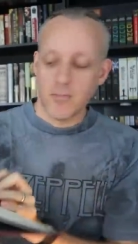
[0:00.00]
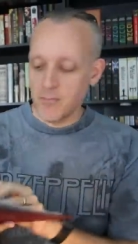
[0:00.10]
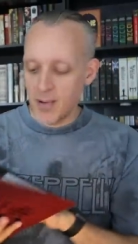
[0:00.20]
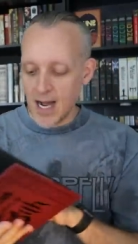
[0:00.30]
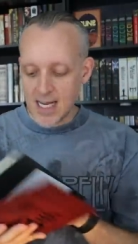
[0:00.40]

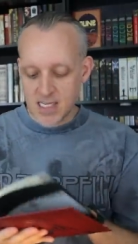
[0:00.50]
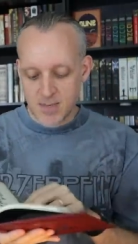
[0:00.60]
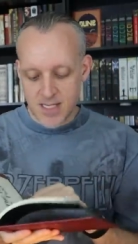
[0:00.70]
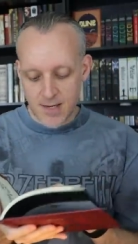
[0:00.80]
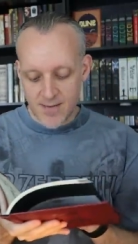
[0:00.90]
by
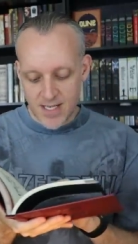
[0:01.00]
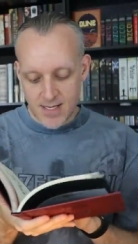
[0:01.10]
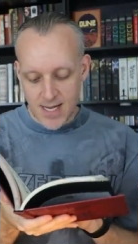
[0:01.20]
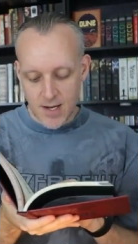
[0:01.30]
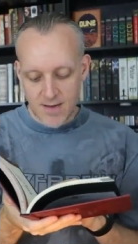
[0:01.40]
specific
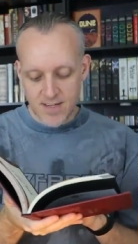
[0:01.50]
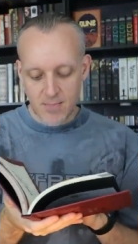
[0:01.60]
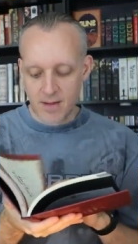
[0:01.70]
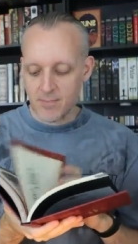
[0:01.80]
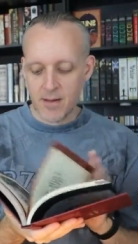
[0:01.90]
judges. Like you have
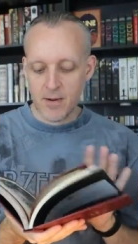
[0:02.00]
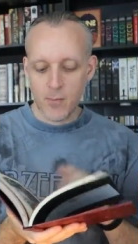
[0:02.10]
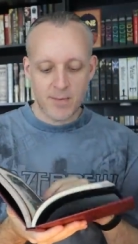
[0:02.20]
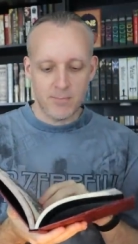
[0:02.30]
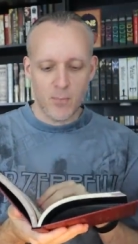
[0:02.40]
something like, like,
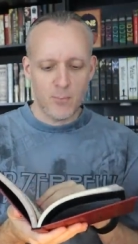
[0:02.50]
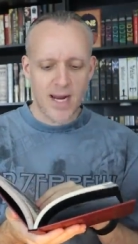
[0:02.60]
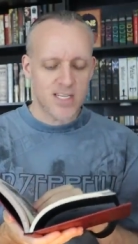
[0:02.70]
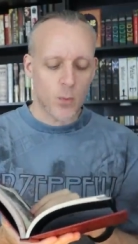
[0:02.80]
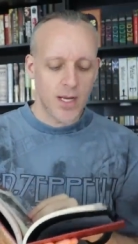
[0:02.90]
like
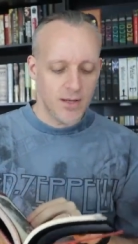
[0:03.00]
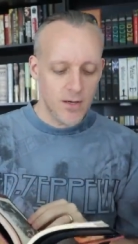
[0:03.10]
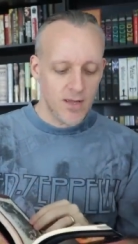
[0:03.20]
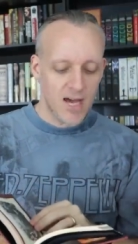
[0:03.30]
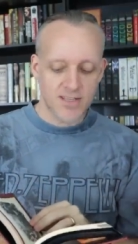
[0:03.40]
Mace
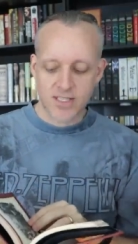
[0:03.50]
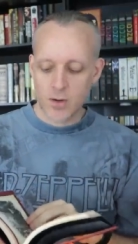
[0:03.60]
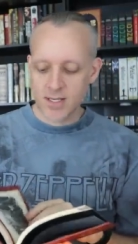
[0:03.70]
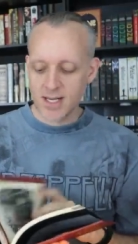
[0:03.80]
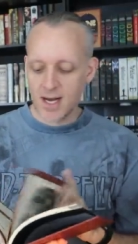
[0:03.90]
Windu, you have
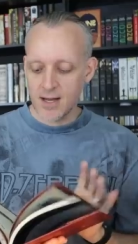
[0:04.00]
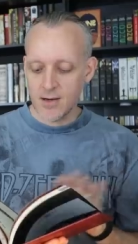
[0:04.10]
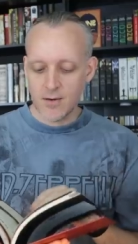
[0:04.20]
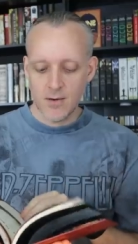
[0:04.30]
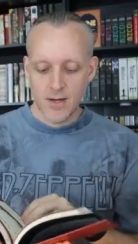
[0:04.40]
Ahsoka
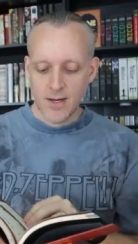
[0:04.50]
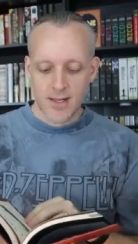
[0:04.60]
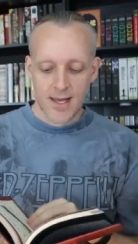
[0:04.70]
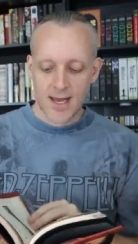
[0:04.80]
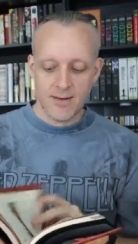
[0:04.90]
Tano,
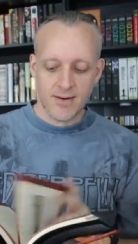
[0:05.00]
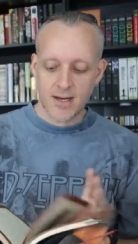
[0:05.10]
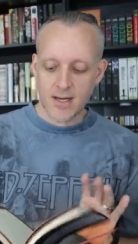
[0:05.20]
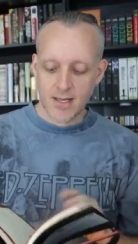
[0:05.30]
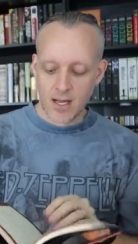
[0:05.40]
you have
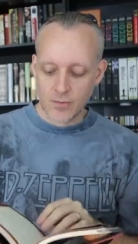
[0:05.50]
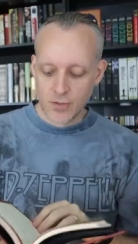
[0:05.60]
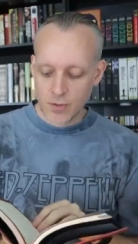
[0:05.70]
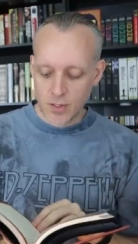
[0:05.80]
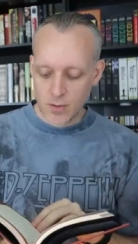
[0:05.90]
uh, Count
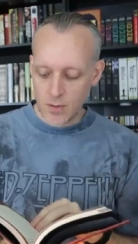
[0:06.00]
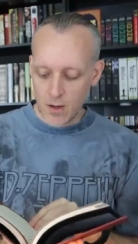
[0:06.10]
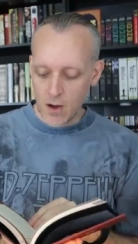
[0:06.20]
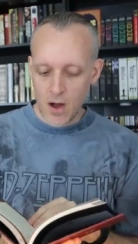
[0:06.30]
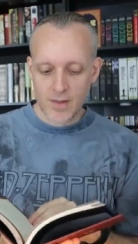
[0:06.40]
Dooku,
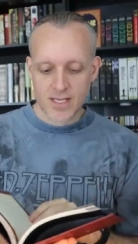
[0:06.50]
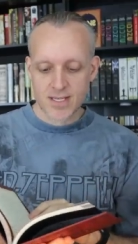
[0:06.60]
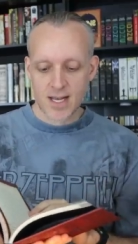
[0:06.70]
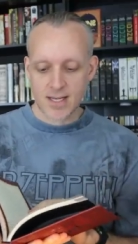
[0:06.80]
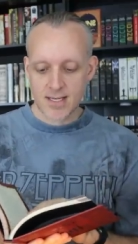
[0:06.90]
all these
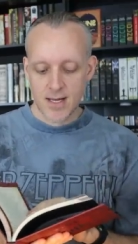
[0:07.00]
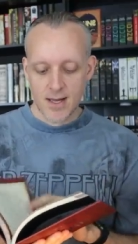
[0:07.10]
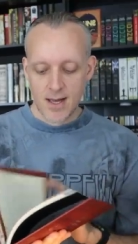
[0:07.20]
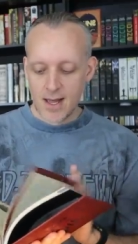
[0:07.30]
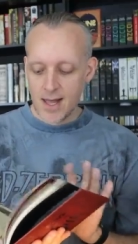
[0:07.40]
things.
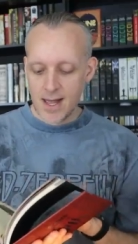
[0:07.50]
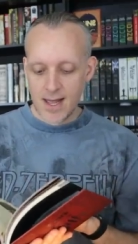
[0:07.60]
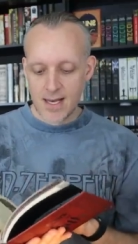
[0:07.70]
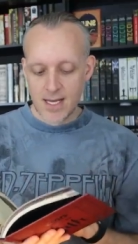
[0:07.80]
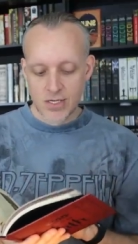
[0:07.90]
And
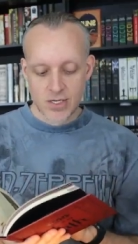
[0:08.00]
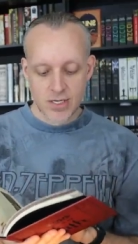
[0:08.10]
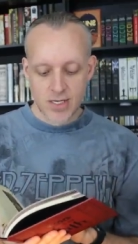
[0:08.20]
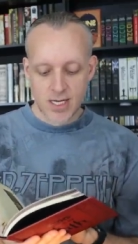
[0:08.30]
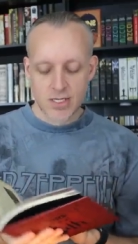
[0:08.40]
it's
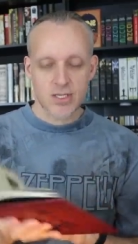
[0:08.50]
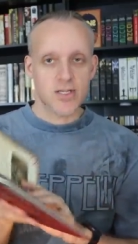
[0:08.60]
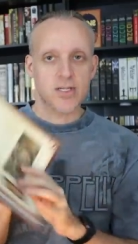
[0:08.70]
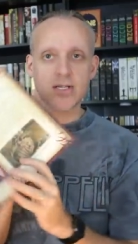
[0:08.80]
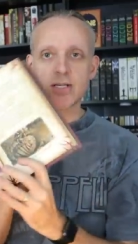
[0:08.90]
just, it's
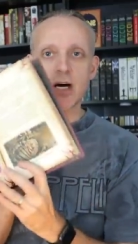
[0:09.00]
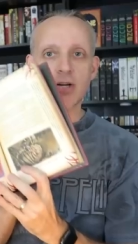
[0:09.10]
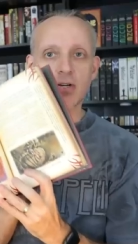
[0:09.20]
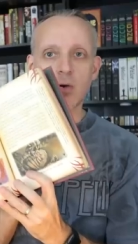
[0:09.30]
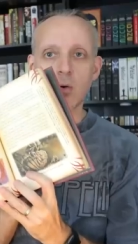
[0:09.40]

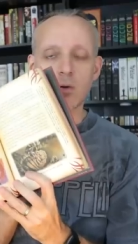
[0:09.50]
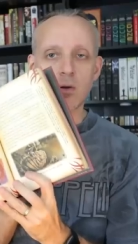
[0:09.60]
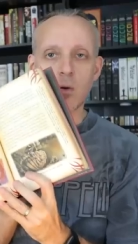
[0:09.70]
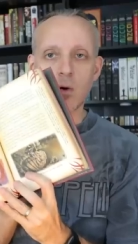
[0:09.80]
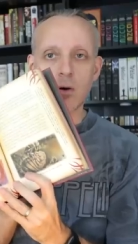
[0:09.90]
such cool
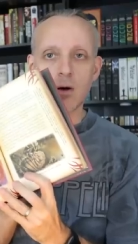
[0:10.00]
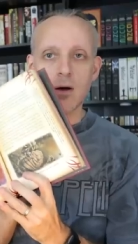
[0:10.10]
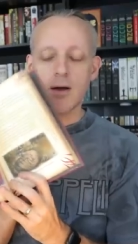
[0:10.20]
lore